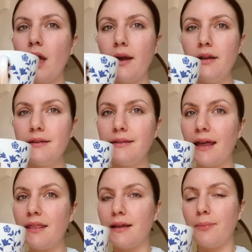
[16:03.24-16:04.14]
I look
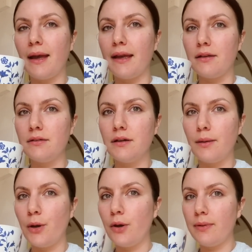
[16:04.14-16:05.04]
deathly pale.
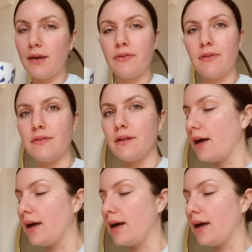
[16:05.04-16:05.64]
I'm hoping it's this